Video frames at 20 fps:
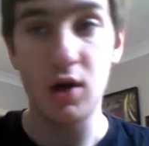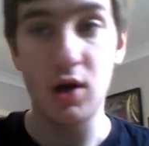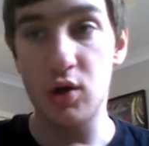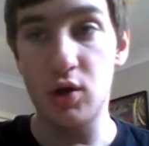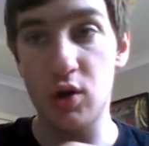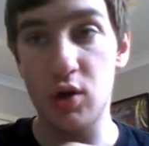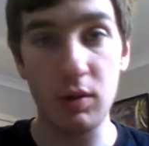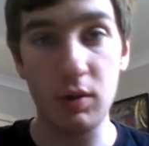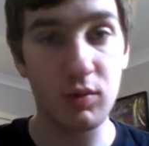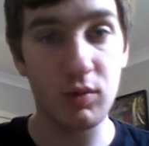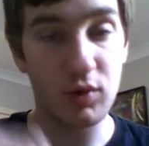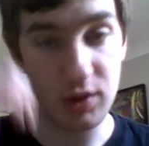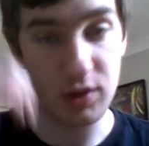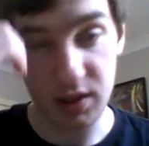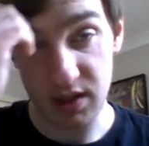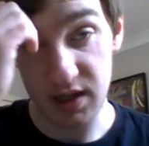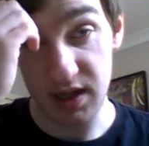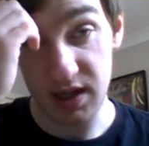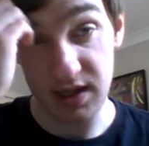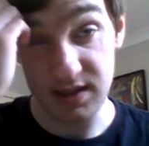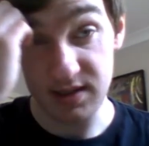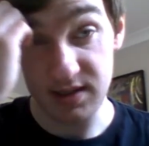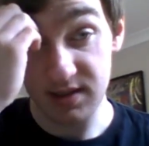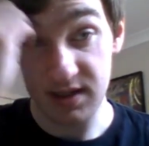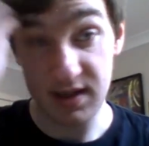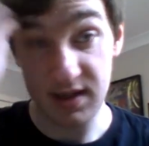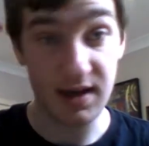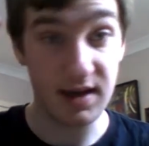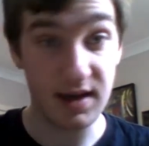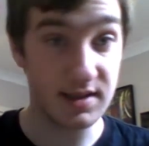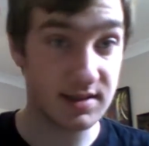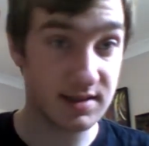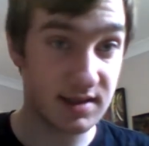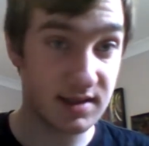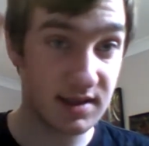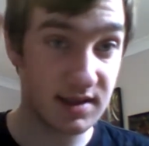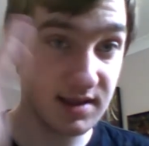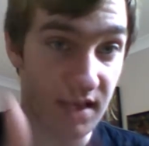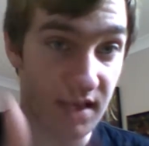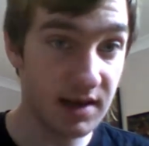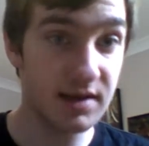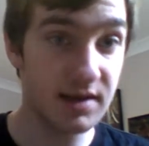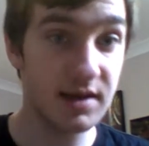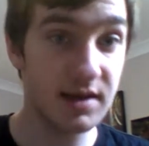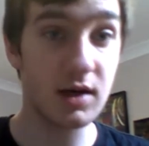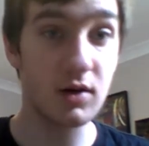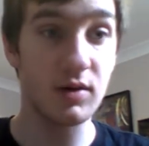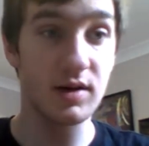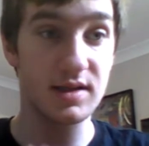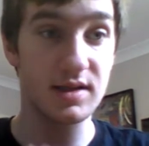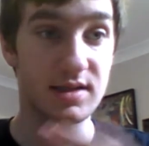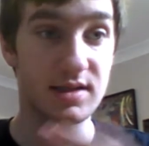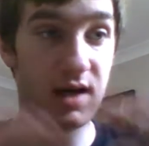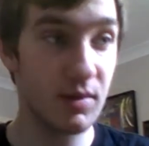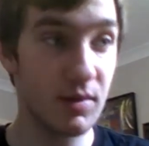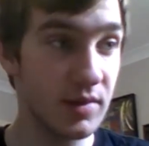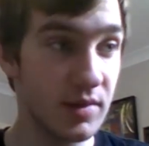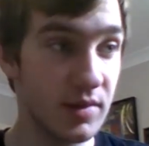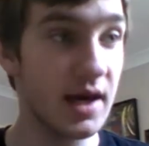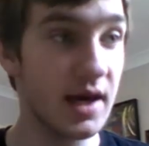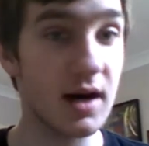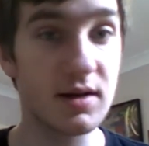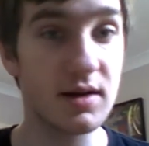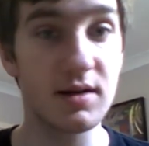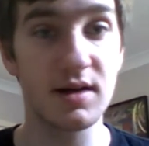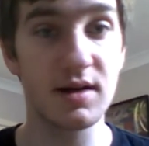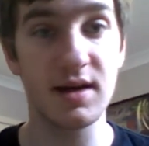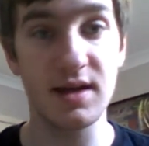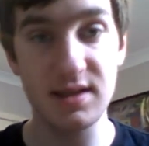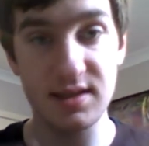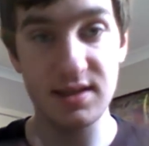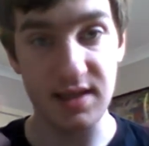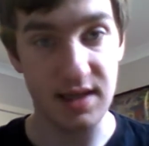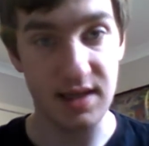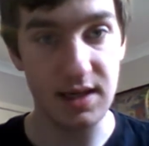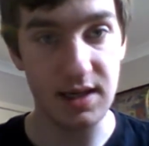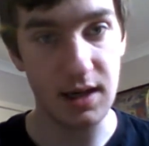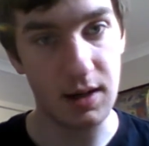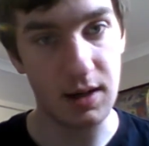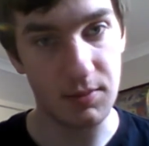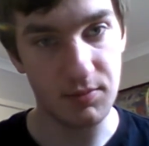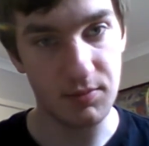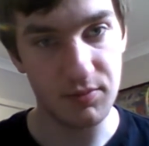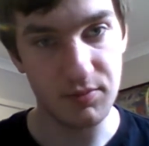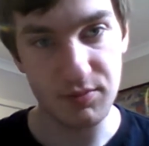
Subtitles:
No more delays. It's a done deal. It's coming out. It's here.